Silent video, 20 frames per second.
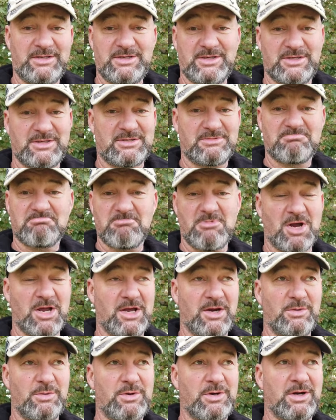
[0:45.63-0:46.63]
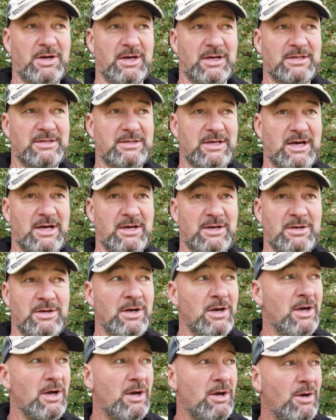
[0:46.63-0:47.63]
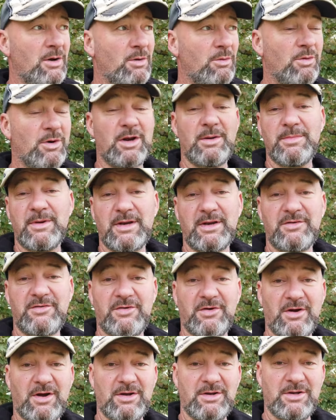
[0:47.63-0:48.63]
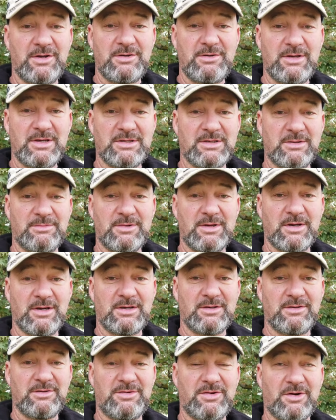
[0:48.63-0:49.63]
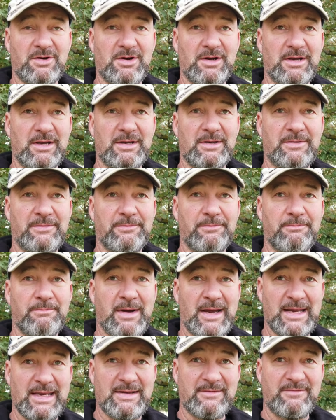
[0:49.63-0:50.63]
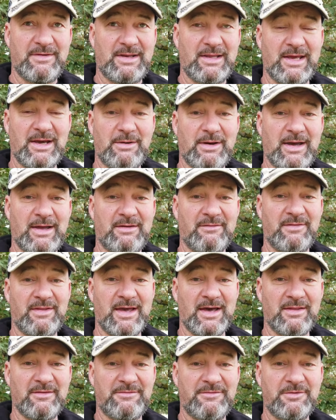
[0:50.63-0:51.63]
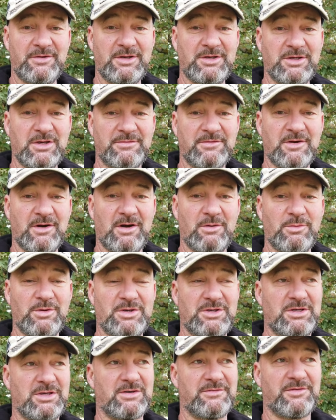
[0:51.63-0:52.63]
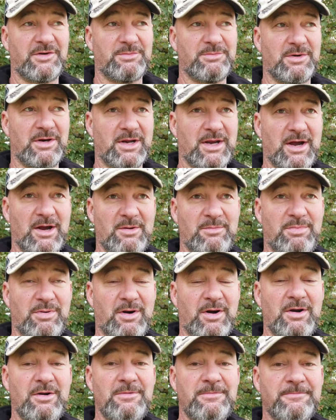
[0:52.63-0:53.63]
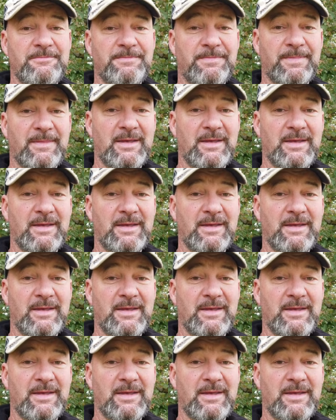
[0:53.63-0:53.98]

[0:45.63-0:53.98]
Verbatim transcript: It's just not going to work. So what I'm going to try and do is I'm going to try and make a video out of the other footage I've got, which is from my GoPro.